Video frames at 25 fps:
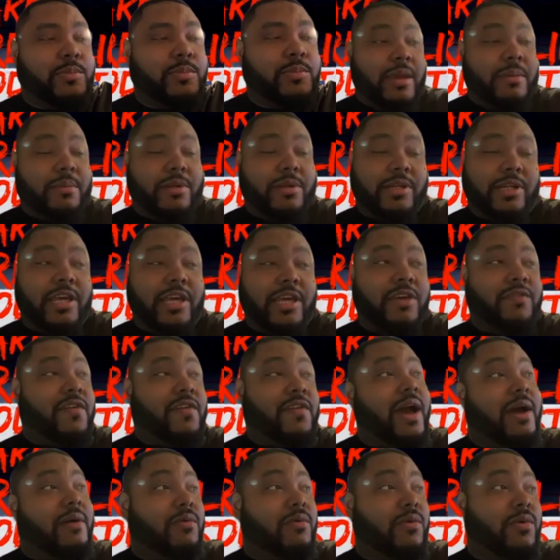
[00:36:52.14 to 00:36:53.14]
I'm able to
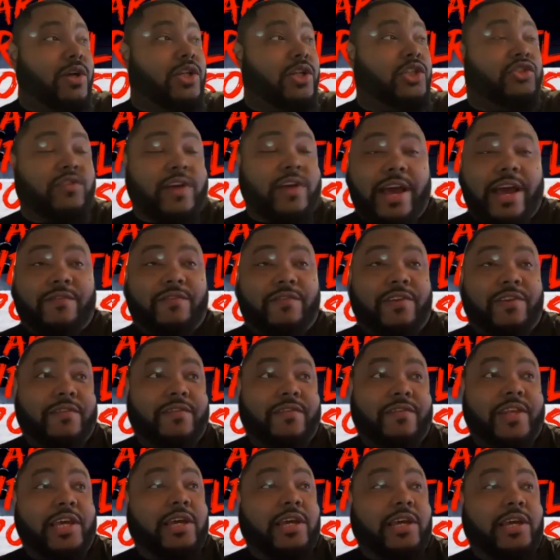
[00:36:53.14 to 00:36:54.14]
live how I want,
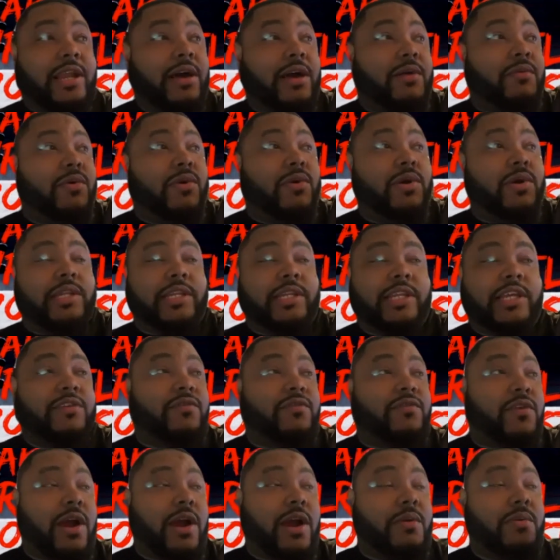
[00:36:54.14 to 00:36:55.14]
drive whatever the hell I
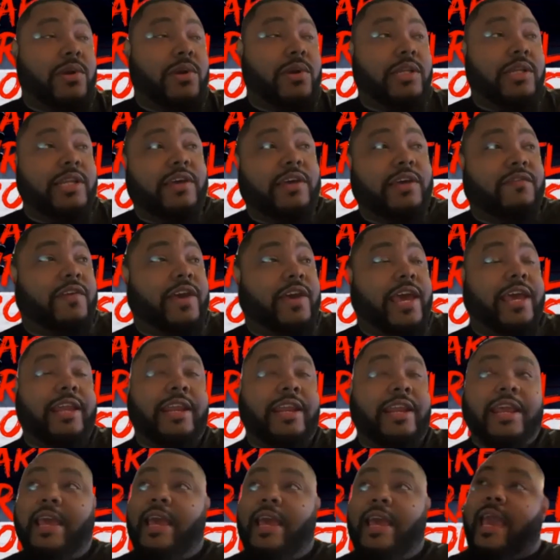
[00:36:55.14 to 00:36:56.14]
want, live where I want to
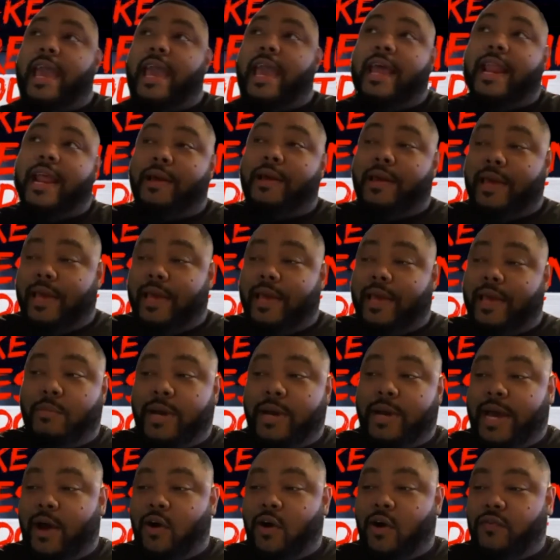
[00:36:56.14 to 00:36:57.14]
live at. And I,
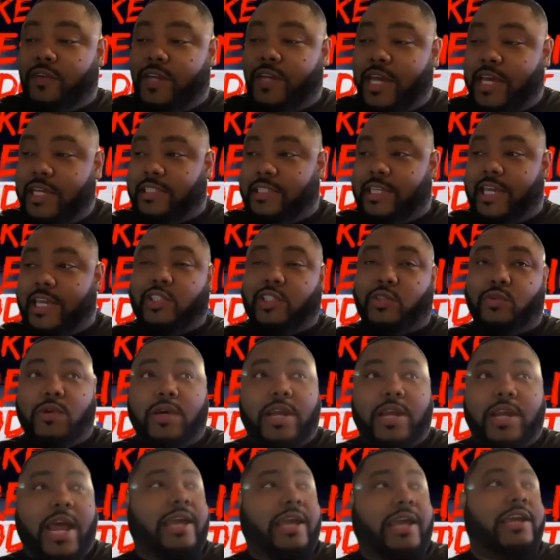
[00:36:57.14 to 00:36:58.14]
hey, on my off days,
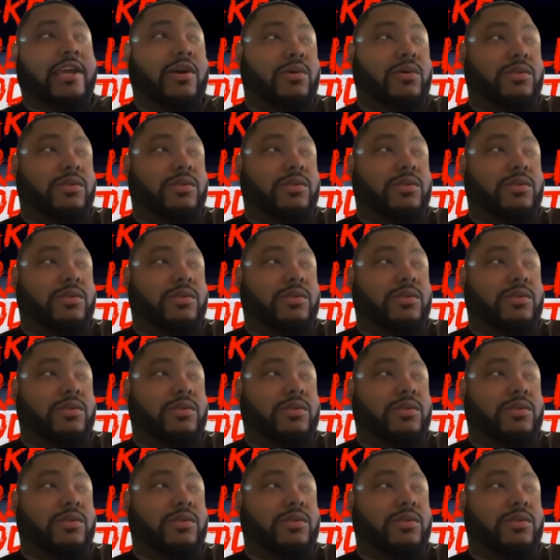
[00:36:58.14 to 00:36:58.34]
guess what?